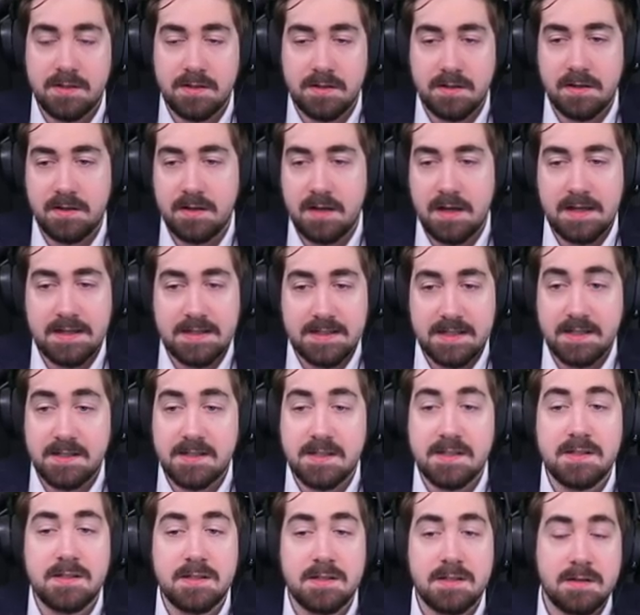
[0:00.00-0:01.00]
and
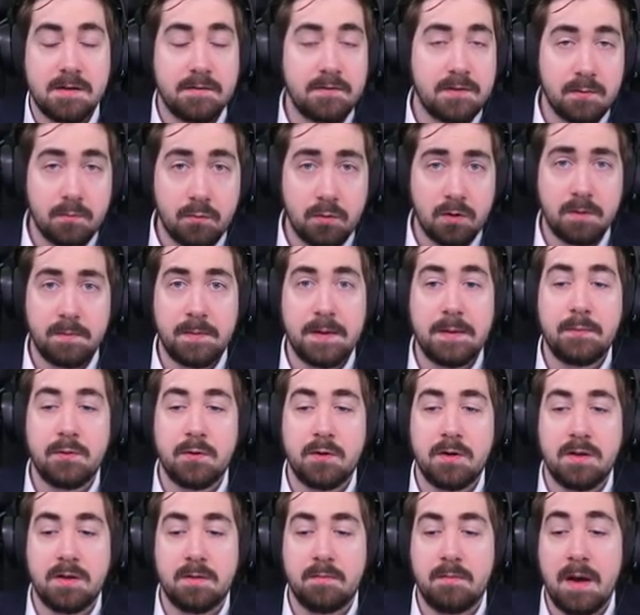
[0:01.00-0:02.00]
sextants and stuff the more people are
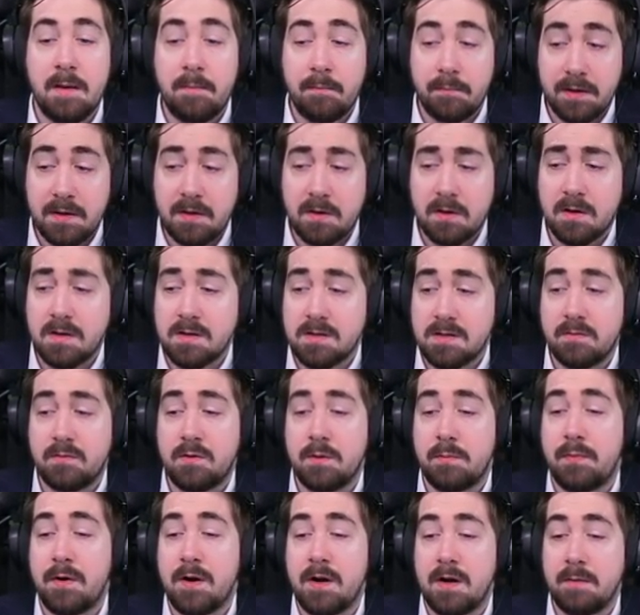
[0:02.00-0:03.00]
in the map because of the
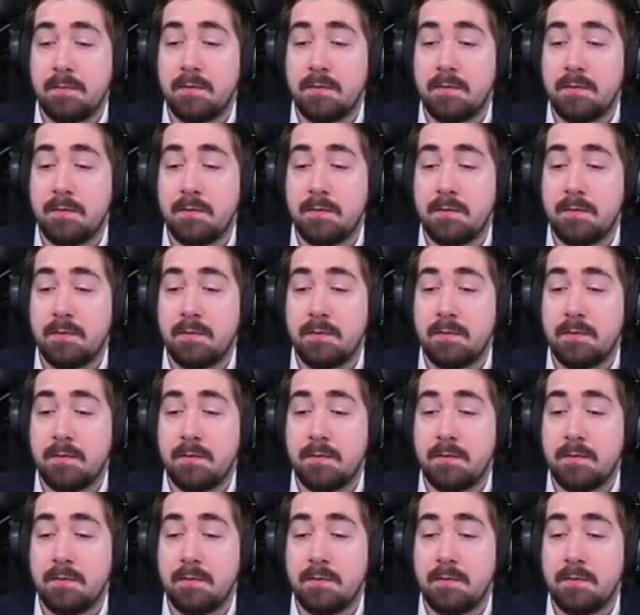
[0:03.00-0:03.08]
party